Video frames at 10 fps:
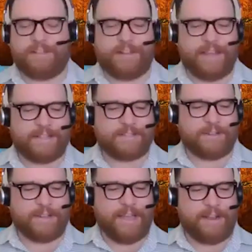Excellent
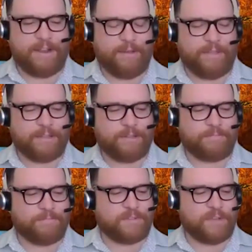answer. Yeah, no, that
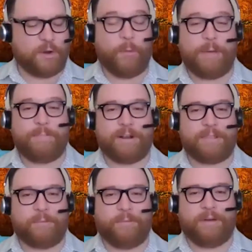you said it way
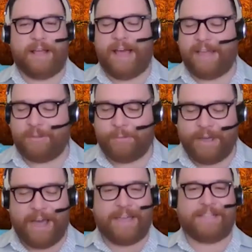better than what I the
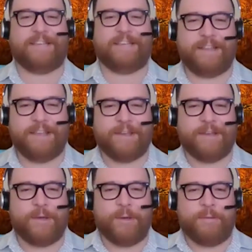way I did.
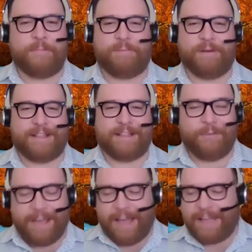But the
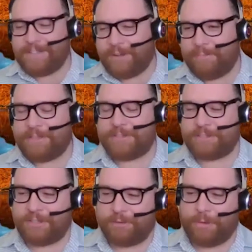way I told them is
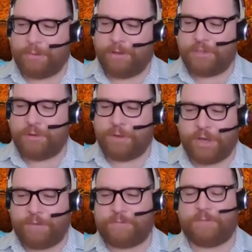just look, we want you to be
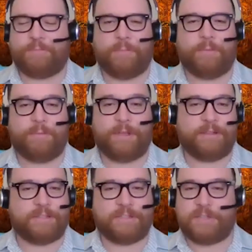comfortable and,
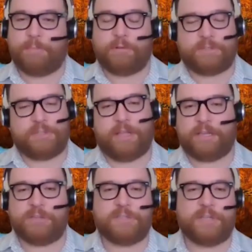and similar to
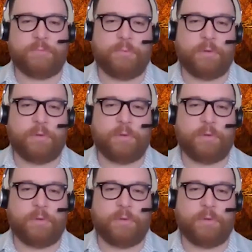like you said, we